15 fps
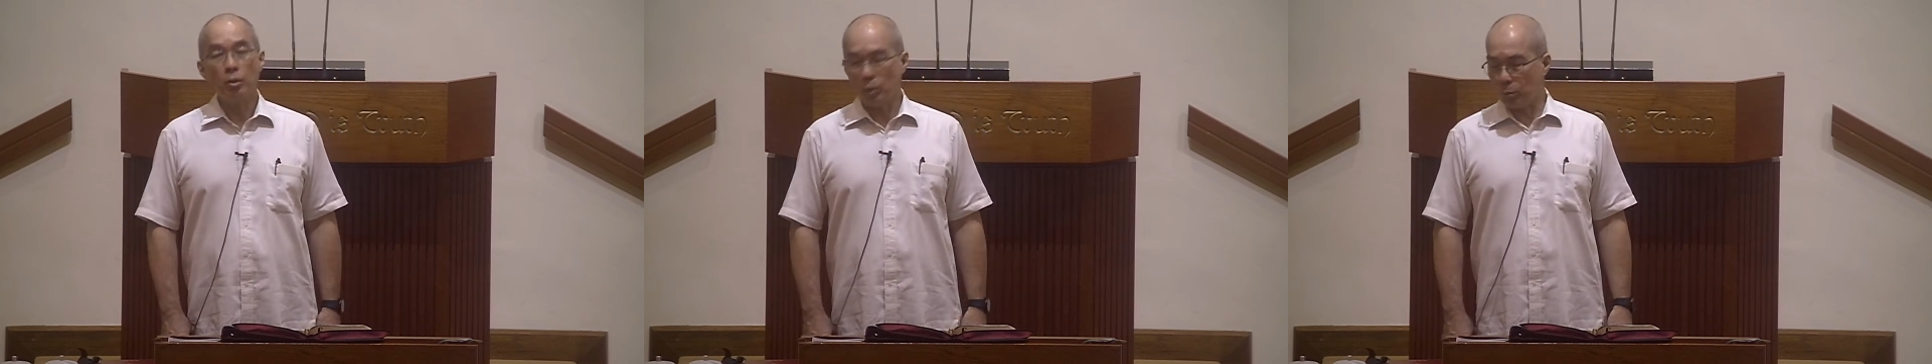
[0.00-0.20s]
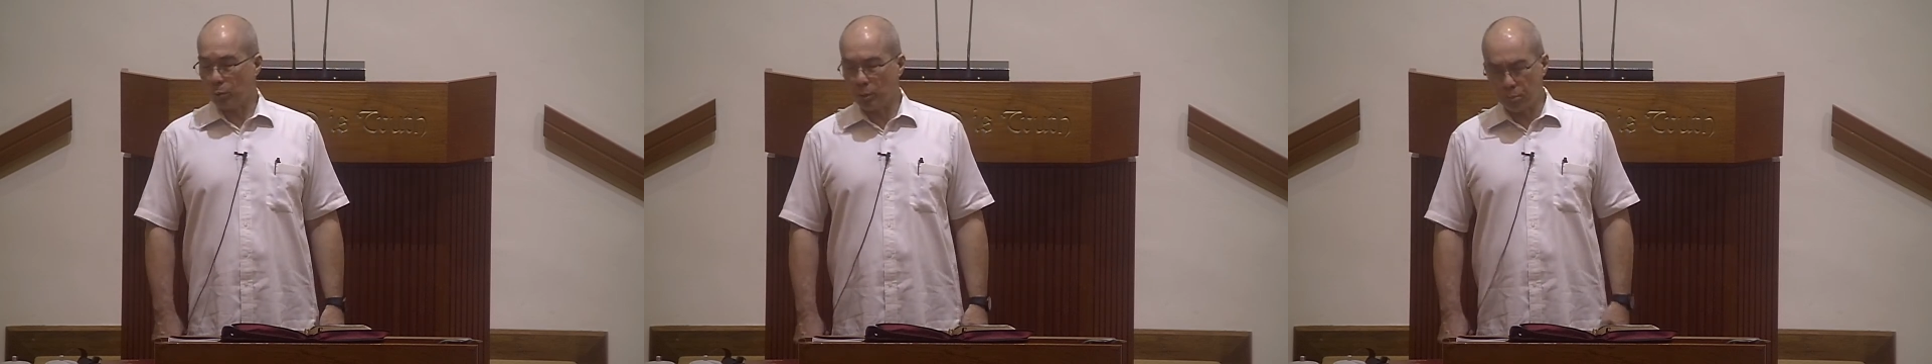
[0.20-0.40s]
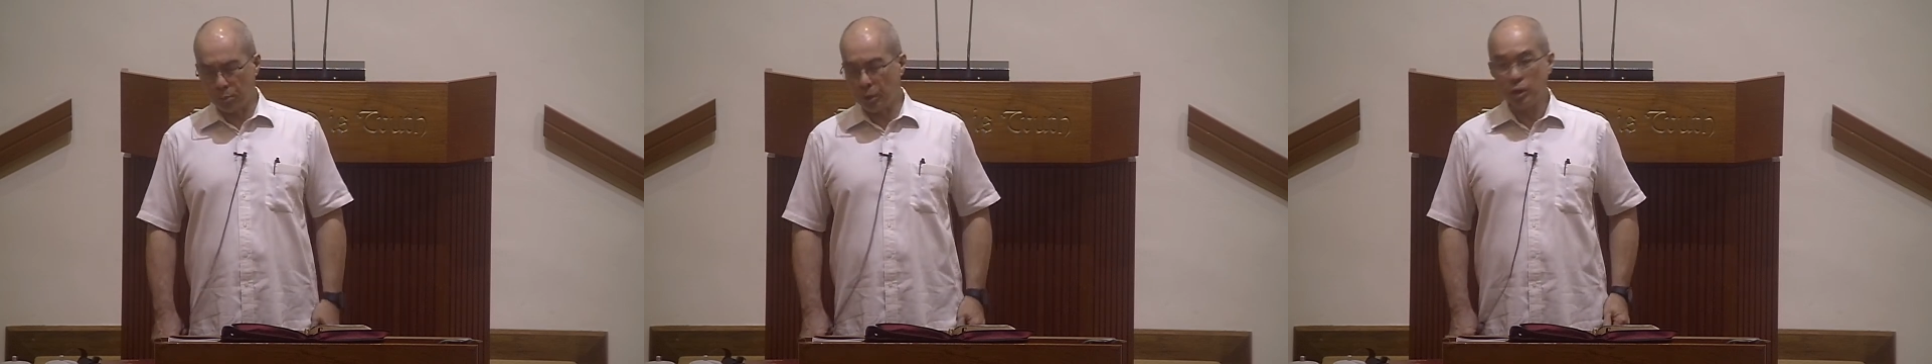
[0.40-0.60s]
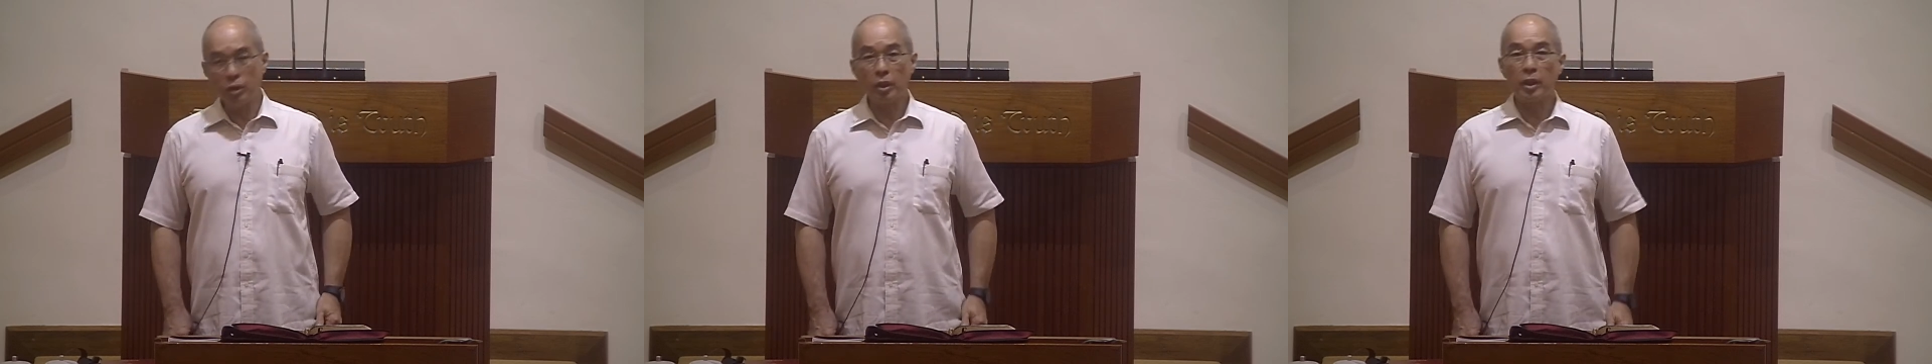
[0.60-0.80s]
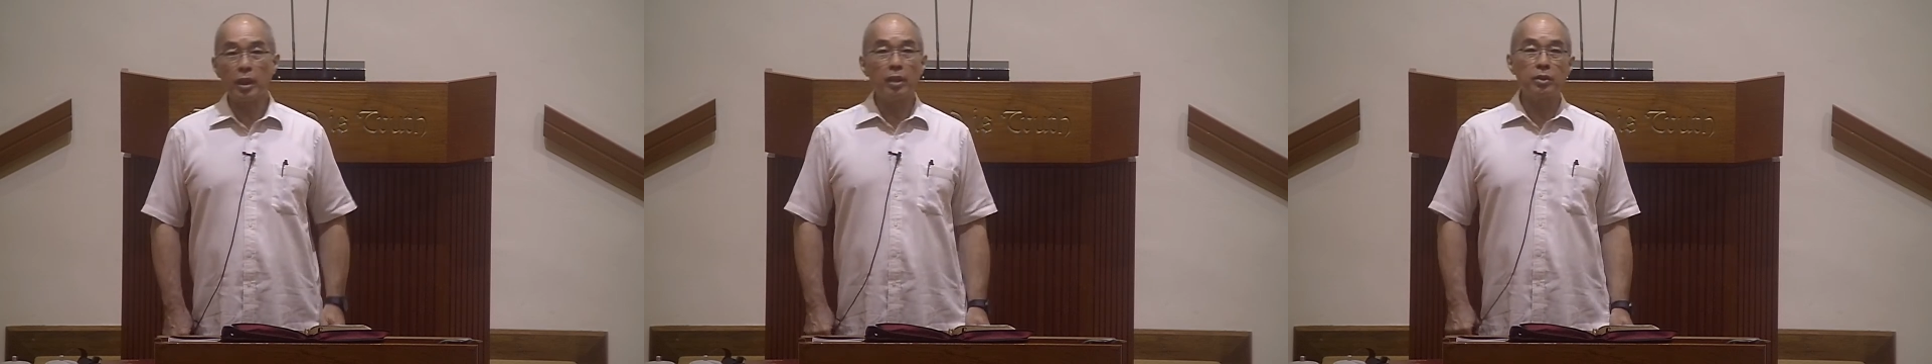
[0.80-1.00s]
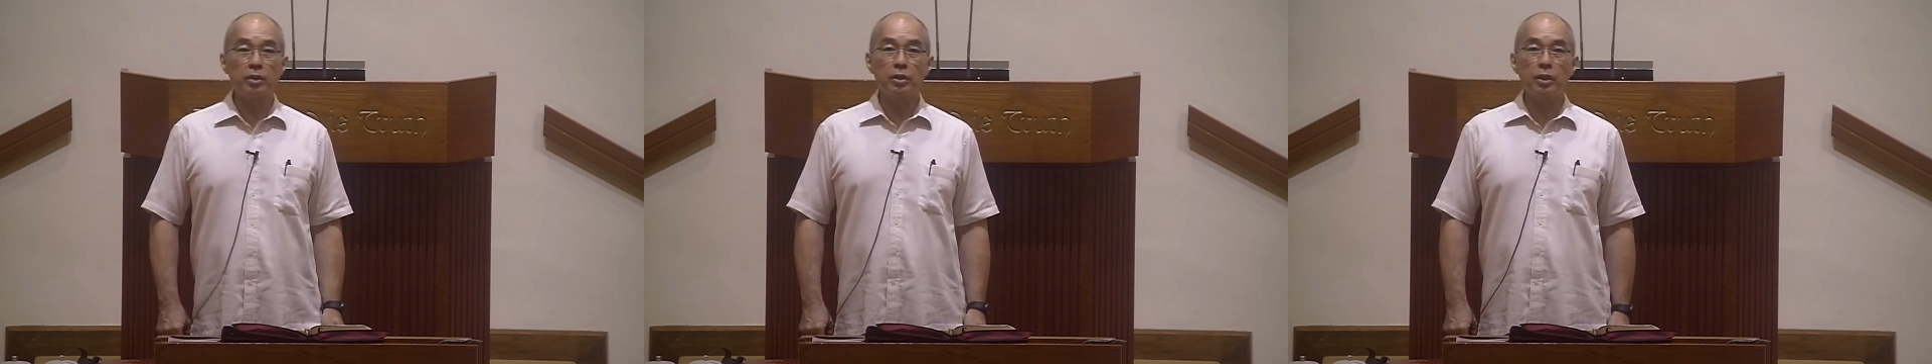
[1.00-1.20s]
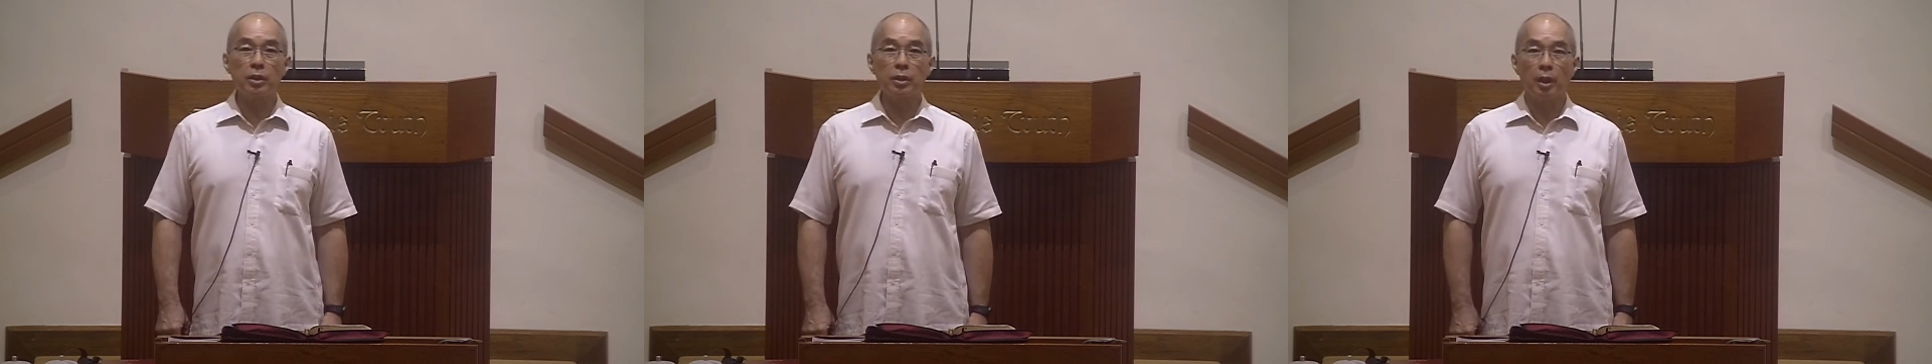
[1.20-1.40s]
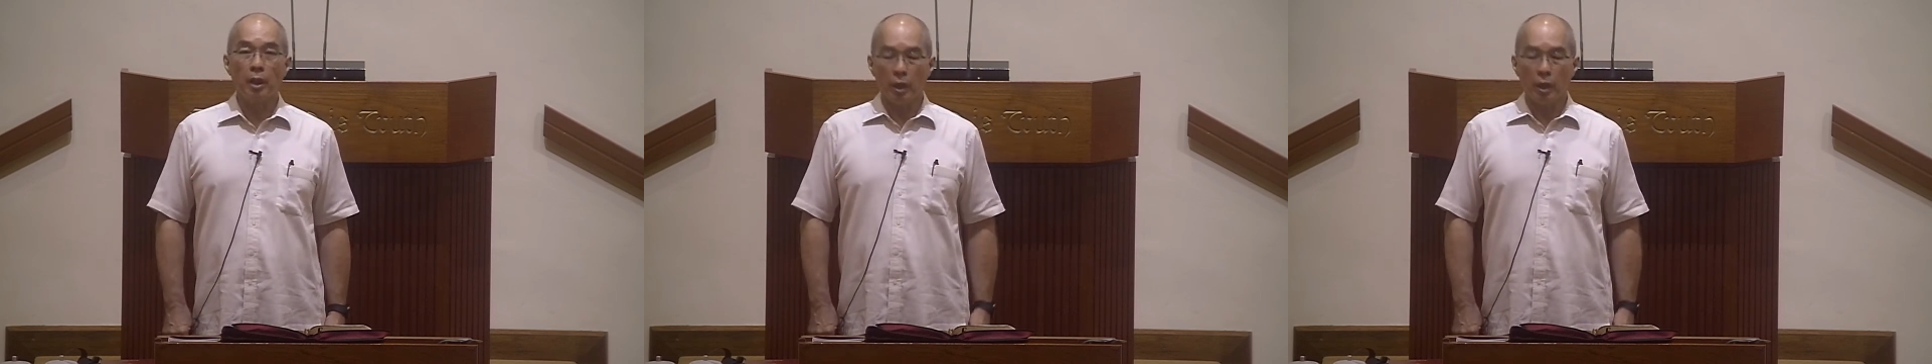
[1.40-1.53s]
when we preach against sin,